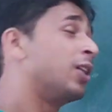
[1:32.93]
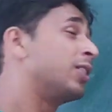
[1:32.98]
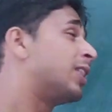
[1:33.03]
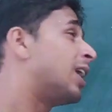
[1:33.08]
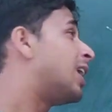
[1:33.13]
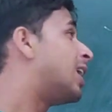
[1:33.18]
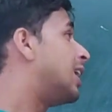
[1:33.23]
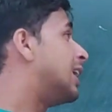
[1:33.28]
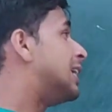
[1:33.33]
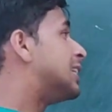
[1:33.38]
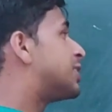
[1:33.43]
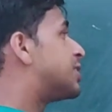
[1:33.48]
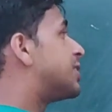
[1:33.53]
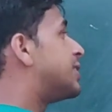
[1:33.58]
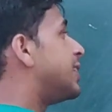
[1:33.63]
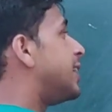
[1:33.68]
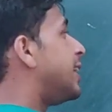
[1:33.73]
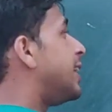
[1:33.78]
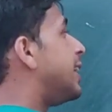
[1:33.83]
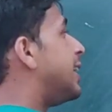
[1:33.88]
Let's
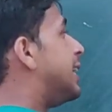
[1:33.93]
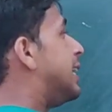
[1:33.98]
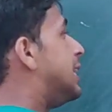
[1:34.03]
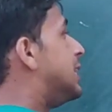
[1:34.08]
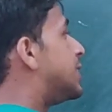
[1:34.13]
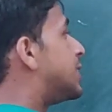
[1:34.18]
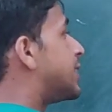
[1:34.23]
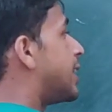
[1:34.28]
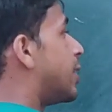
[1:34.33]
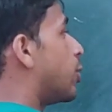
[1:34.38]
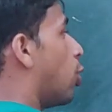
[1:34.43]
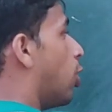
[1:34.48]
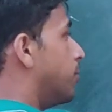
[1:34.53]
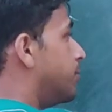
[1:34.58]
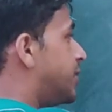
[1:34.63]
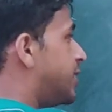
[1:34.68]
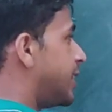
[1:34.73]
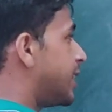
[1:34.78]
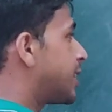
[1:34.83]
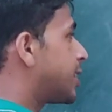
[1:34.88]
say it's an
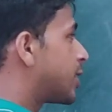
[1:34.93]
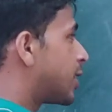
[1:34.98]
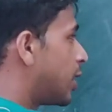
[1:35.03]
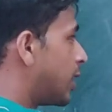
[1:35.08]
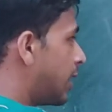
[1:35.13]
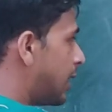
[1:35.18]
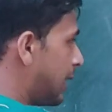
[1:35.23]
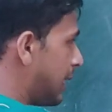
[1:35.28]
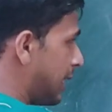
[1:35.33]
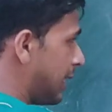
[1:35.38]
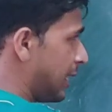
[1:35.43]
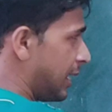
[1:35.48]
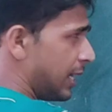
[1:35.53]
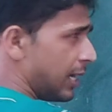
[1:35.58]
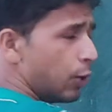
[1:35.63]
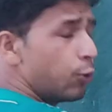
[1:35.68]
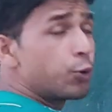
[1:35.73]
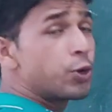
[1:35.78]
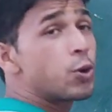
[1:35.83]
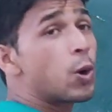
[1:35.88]
object,
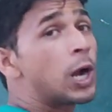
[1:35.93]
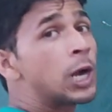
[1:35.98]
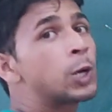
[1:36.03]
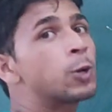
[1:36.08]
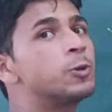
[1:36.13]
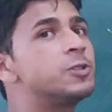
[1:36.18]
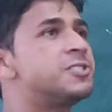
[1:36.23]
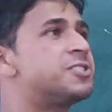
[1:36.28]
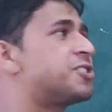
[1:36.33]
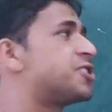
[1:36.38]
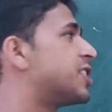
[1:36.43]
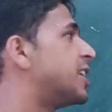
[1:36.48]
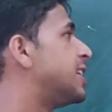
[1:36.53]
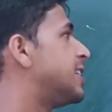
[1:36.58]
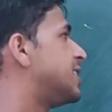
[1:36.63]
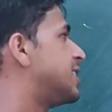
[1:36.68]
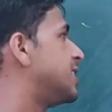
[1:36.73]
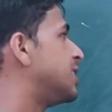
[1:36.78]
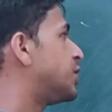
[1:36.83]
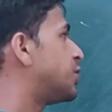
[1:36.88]
we want to
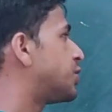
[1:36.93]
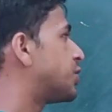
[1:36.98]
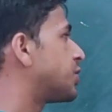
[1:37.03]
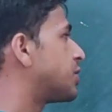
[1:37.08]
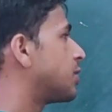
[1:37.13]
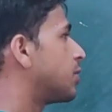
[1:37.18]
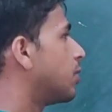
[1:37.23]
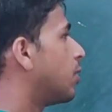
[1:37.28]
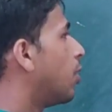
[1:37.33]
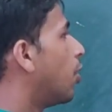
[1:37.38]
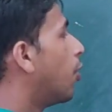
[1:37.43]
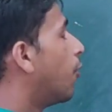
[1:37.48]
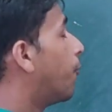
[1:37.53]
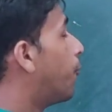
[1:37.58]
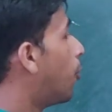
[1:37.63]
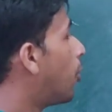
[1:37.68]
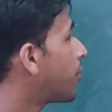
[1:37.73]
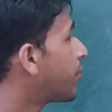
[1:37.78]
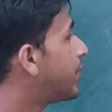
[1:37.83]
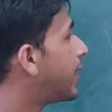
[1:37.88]
study this.
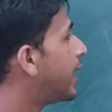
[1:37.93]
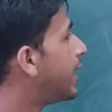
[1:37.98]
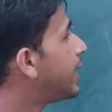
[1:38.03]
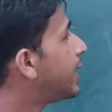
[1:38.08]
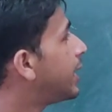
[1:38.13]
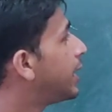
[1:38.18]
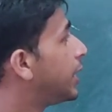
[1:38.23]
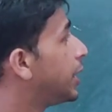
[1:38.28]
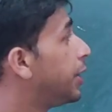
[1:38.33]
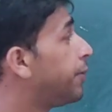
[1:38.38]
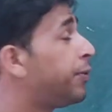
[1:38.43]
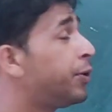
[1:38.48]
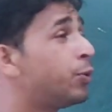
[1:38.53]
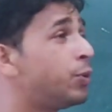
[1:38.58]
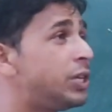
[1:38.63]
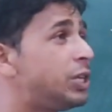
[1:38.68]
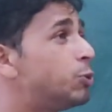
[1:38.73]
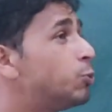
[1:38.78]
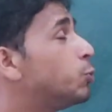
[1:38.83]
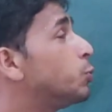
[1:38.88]
For that, if
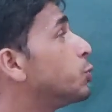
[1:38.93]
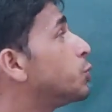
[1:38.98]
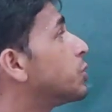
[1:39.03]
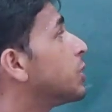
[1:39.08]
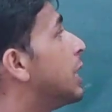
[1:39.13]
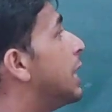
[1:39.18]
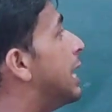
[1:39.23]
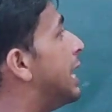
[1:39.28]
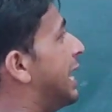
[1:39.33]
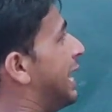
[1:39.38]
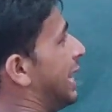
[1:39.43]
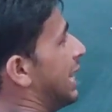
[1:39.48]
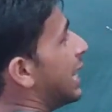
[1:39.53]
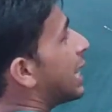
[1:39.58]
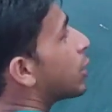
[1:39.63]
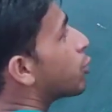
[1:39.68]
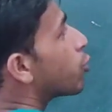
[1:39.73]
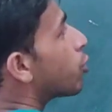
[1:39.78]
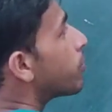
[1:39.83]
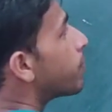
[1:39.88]
you use
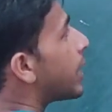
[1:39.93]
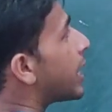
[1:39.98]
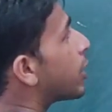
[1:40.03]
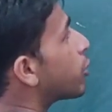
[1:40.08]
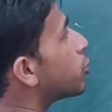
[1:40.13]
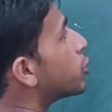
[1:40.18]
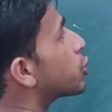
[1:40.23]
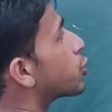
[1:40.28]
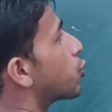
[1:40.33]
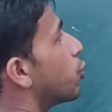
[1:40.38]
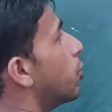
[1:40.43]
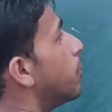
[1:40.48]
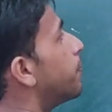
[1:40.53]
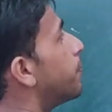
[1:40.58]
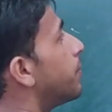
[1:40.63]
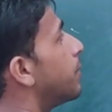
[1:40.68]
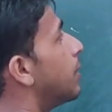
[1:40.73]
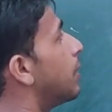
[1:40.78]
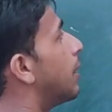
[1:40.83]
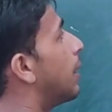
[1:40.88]
electron
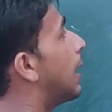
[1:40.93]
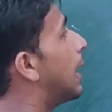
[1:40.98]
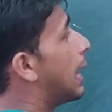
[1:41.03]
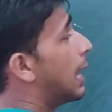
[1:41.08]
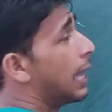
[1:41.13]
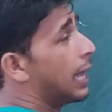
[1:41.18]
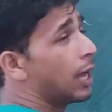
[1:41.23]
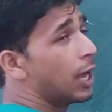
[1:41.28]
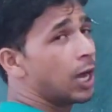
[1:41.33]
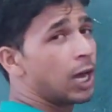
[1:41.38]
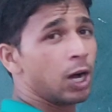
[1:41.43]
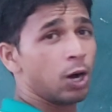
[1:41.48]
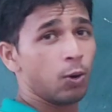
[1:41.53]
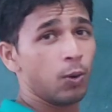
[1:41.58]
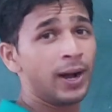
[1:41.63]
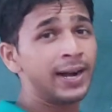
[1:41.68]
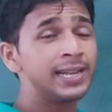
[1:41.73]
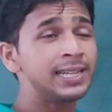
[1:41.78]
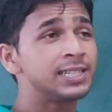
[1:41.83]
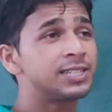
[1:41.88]
microscope,
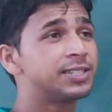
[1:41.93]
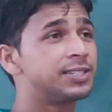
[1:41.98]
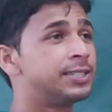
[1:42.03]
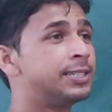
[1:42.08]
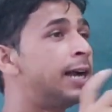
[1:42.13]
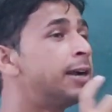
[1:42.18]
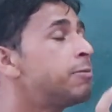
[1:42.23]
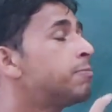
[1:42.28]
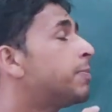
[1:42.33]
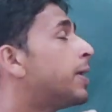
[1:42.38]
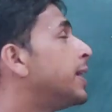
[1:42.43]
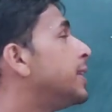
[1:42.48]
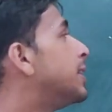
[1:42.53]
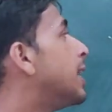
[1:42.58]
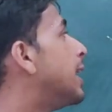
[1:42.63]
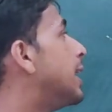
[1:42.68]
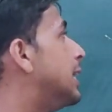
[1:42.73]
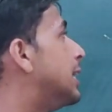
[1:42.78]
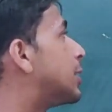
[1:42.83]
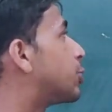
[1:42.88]
what is done by
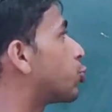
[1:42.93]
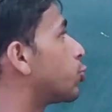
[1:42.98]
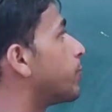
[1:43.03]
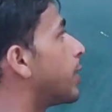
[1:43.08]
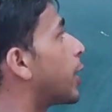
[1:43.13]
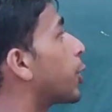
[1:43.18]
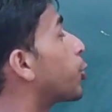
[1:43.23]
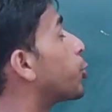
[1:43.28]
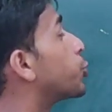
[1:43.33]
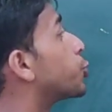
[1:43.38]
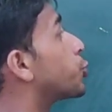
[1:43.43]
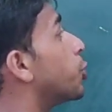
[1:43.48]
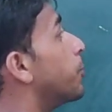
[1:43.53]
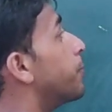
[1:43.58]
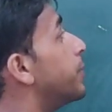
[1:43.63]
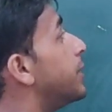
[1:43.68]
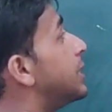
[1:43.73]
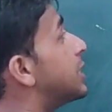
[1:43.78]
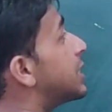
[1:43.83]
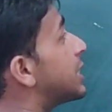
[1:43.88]
the electron
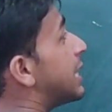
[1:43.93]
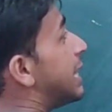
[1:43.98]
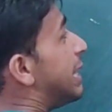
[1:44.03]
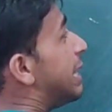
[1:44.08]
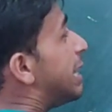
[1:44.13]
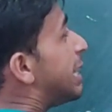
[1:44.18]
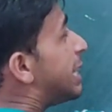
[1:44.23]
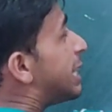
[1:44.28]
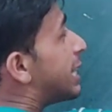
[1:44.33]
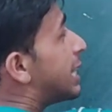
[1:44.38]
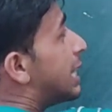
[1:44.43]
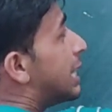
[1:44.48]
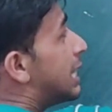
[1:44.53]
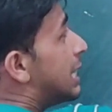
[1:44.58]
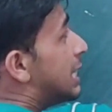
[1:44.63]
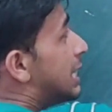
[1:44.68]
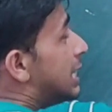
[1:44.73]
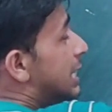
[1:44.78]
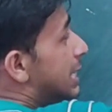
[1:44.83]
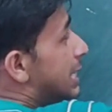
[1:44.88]
microscope is it
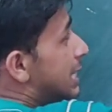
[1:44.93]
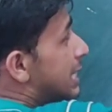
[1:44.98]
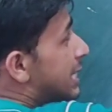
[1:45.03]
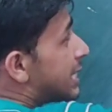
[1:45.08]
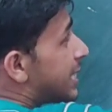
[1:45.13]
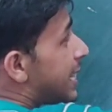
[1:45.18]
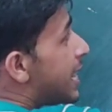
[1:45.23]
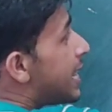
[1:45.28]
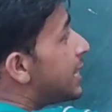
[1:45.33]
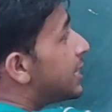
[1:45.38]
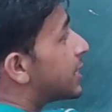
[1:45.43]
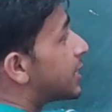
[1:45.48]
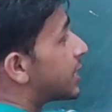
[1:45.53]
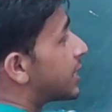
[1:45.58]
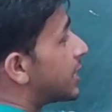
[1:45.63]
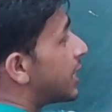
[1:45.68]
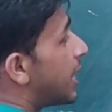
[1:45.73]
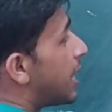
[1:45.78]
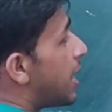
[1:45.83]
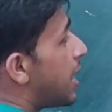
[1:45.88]
sends
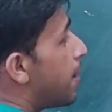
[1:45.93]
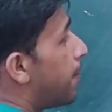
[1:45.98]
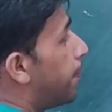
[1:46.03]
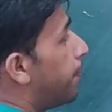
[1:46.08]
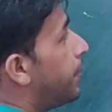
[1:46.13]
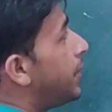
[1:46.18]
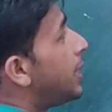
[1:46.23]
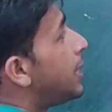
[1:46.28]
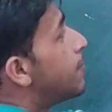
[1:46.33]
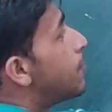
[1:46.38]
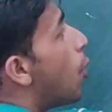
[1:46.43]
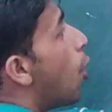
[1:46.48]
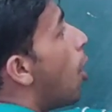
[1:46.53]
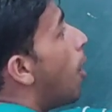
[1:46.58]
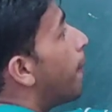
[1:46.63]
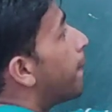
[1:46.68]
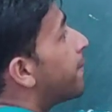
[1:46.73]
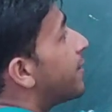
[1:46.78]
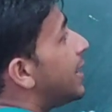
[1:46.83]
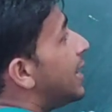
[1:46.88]
a beam of